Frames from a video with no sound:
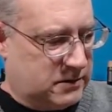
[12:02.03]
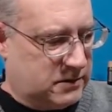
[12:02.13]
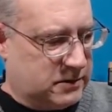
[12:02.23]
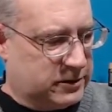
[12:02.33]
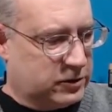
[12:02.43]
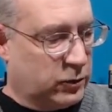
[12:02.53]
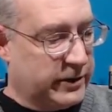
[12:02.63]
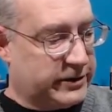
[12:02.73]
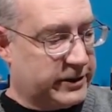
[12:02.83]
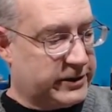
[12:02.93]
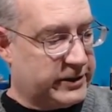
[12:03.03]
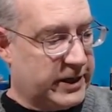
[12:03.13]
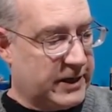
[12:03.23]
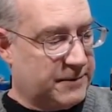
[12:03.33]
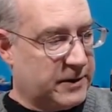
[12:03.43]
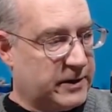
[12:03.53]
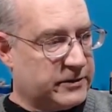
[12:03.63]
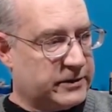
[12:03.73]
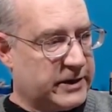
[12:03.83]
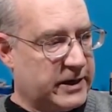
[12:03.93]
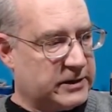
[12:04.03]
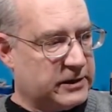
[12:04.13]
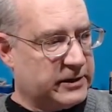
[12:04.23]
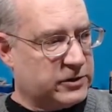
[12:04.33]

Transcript: It's a 2016, but it doesn't taste like